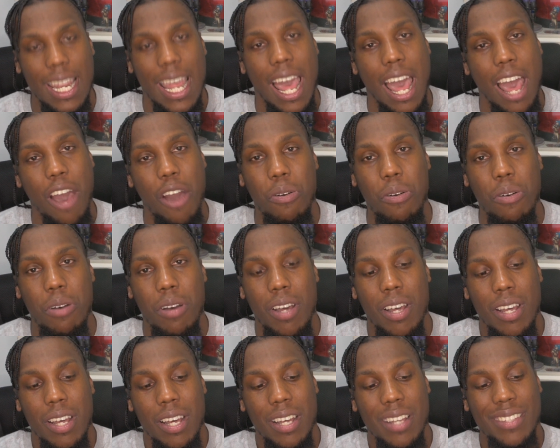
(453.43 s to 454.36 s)
How
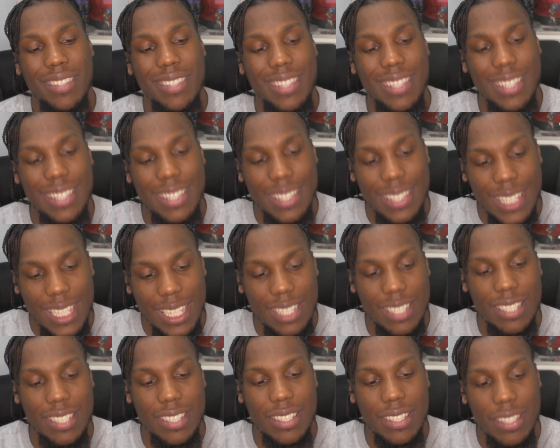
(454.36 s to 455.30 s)

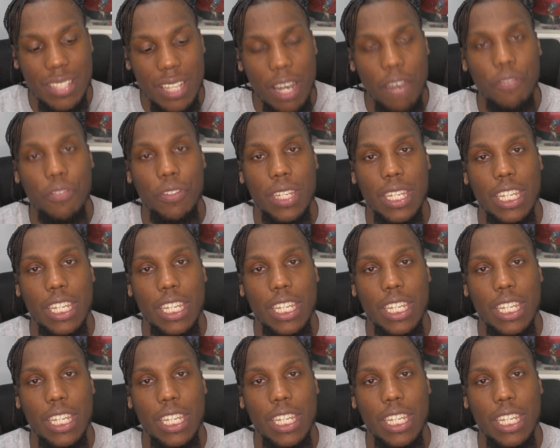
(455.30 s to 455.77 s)
this stuff